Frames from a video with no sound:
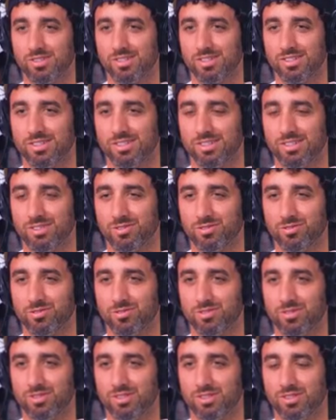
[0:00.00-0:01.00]

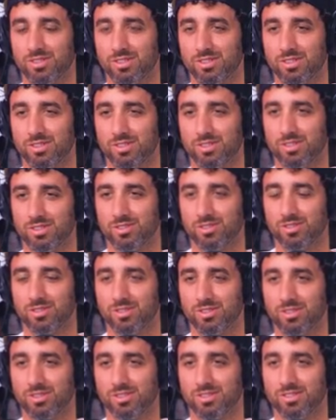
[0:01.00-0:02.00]

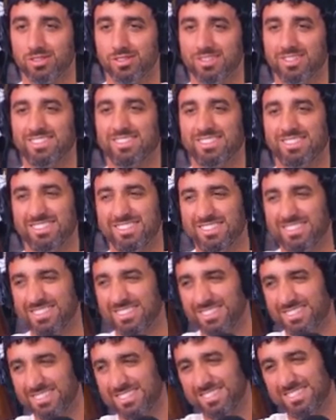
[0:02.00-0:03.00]

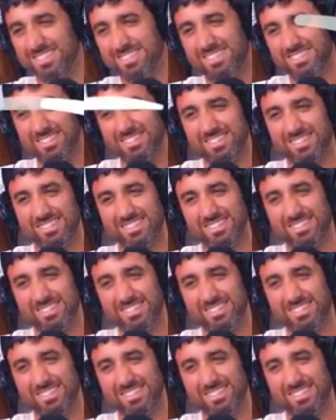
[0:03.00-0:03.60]
[no speech]